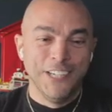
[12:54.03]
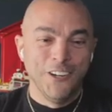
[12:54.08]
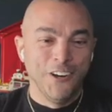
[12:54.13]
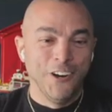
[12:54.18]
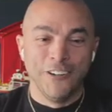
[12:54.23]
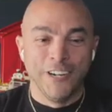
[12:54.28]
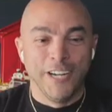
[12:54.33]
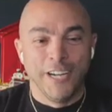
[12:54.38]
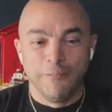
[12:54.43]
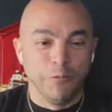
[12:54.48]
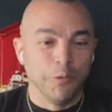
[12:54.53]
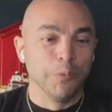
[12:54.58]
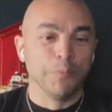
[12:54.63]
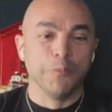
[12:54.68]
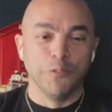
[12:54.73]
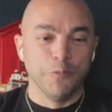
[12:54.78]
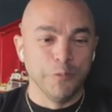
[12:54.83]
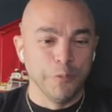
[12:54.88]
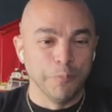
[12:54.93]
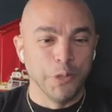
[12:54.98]
are not former
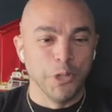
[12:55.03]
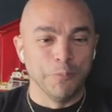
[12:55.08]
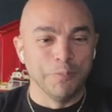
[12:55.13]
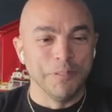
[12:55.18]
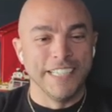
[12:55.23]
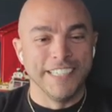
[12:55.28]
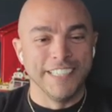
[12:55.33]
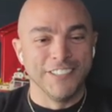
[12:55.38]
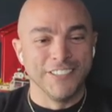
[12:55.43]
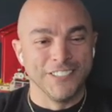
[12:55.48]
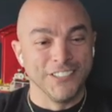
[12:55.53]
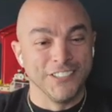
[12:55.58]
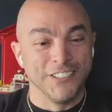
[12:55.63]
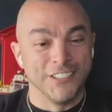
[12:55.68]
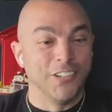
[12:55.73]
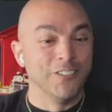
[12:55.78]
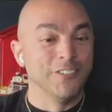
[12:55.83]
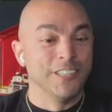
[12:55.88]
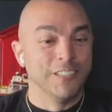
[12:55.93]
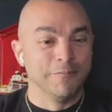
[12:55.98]
football players or
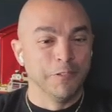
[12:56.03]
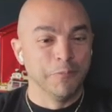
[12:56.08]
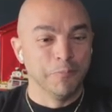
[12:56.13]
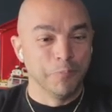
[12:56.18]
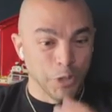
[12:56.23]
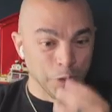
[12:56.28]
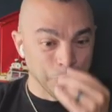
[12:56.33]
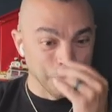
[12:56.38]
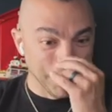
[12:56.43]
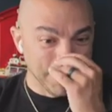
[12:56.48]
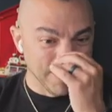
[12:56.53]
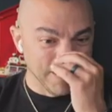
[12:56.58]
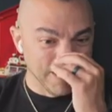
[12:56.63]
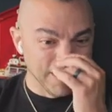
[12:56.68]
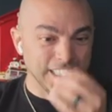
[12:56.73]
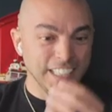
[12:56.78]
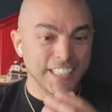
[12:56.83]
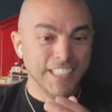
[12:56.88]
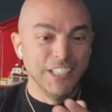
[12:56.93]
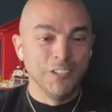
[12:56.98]
current football
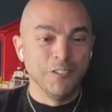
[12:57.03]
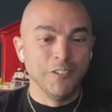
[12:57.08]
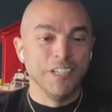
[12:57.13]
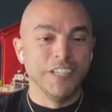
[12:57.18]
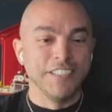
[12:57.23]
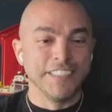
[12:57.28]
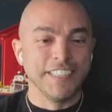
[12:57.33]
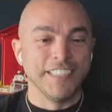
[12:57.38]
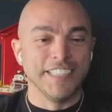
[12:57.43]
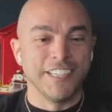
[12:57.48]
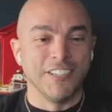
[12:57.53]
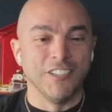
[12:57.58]
players, whereas on the